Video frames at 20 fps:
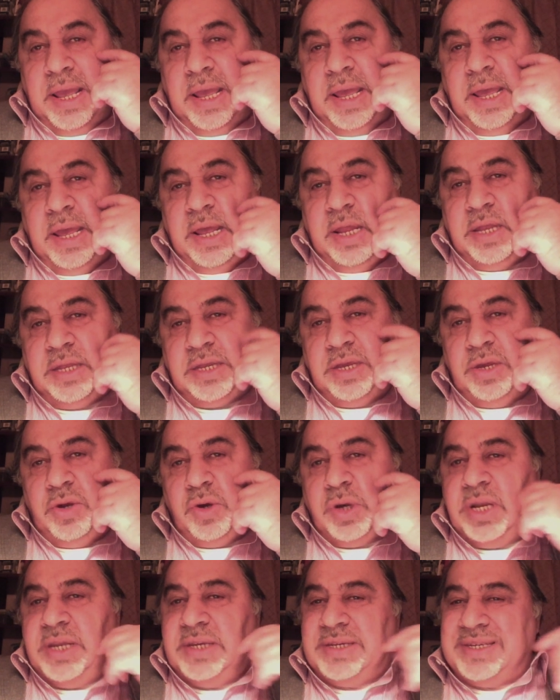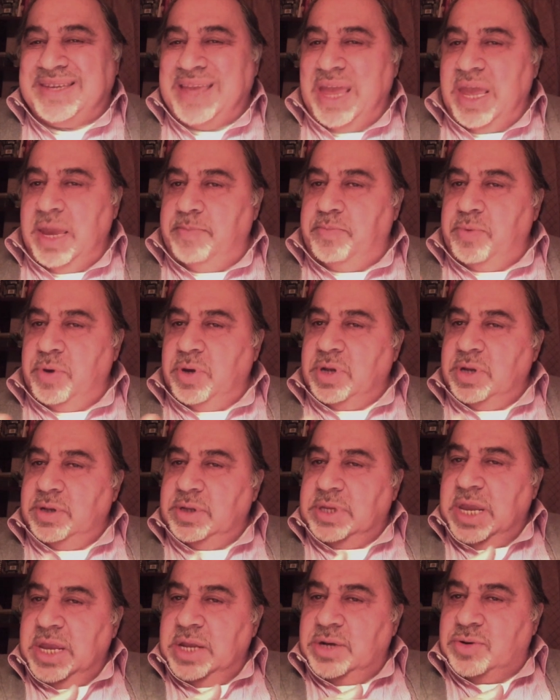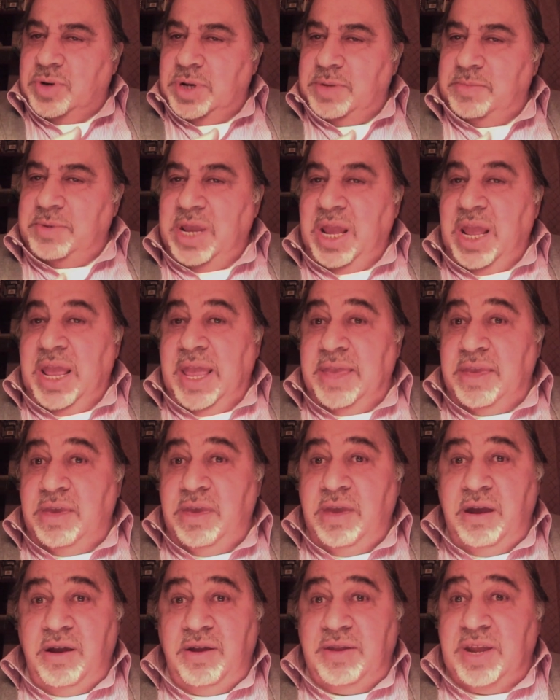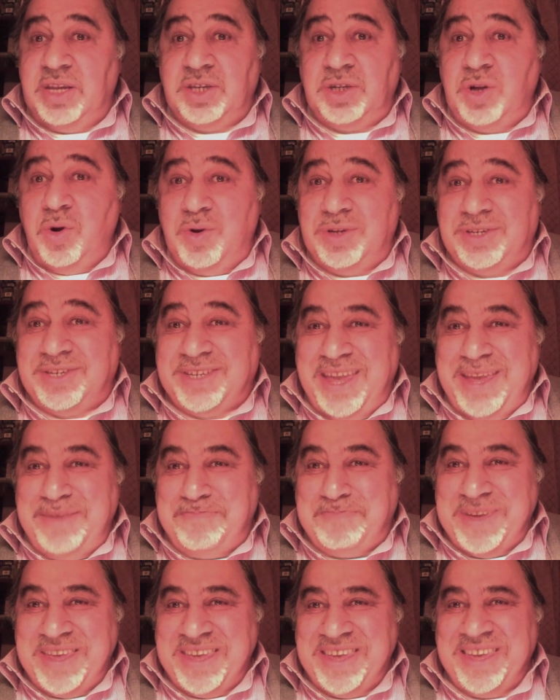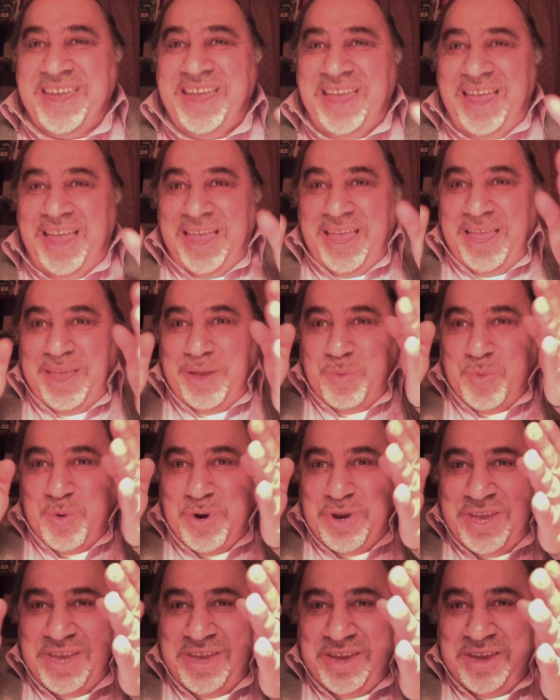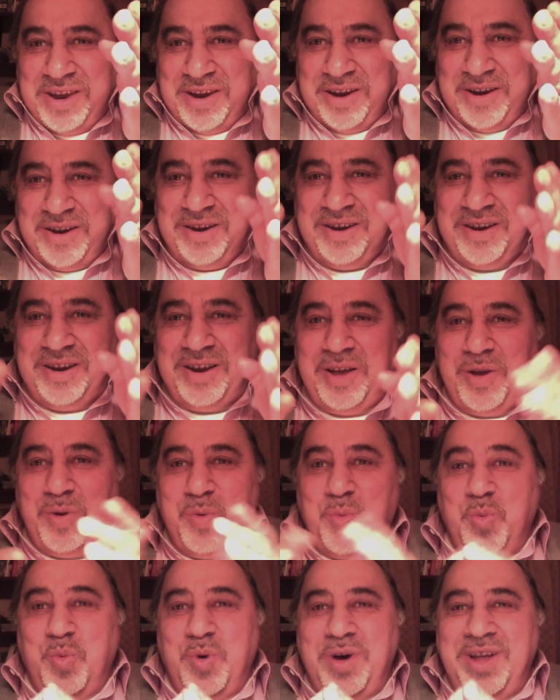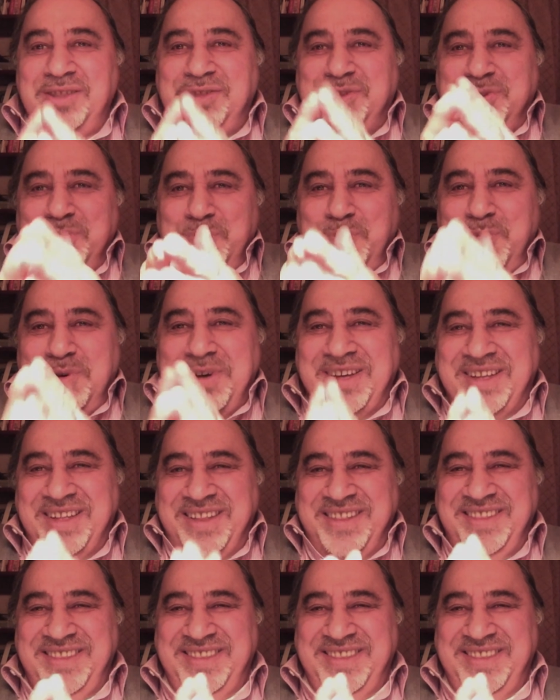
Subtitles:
and you can escape, you can daydream. Here, there's no escaping. We're here, one to one.